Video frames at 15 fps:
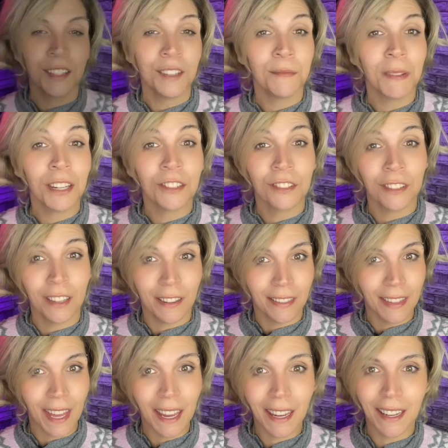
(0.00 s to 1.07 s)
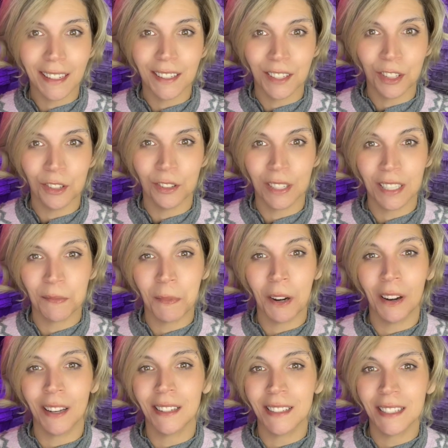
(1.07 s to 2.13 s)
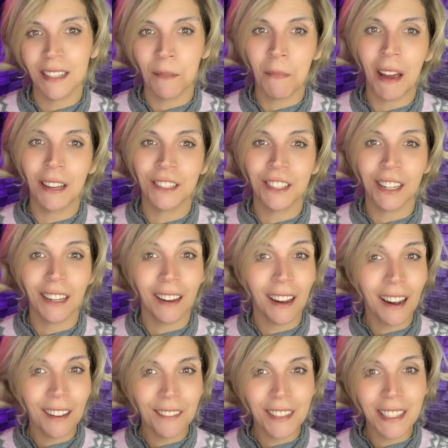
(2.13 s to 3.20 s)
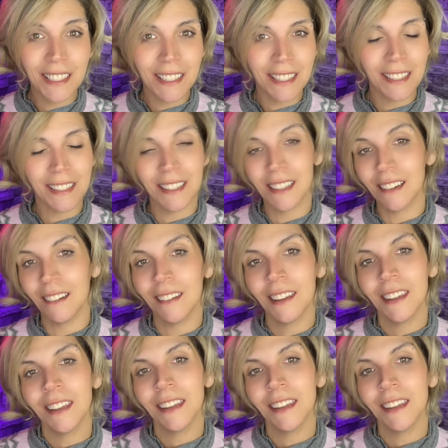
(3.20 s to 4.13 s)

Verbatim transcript: to make sure that they get to experience the magic of the season,